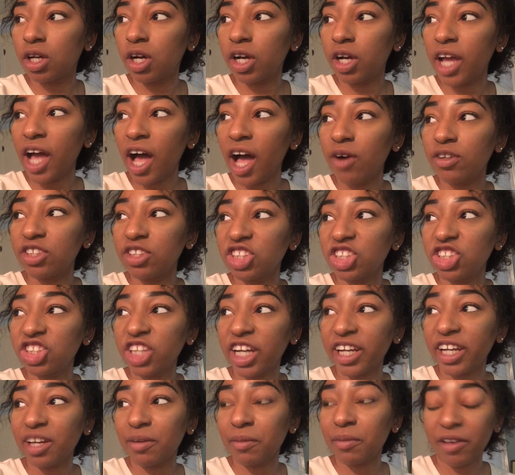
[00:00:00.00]
Oh, yeah, I was just
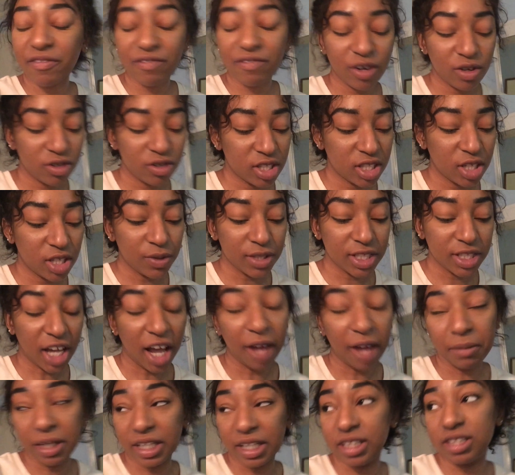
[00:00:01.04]
checking my phone to see what
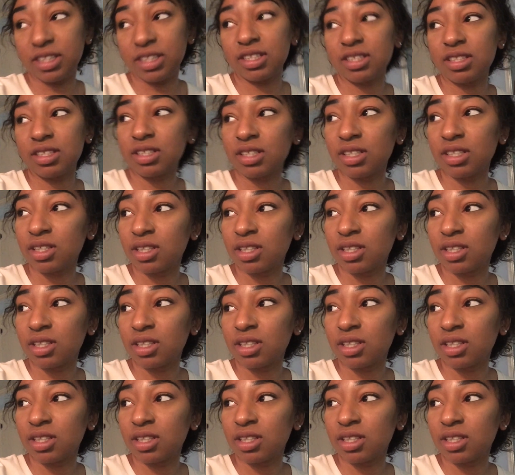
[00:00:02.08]
time it is.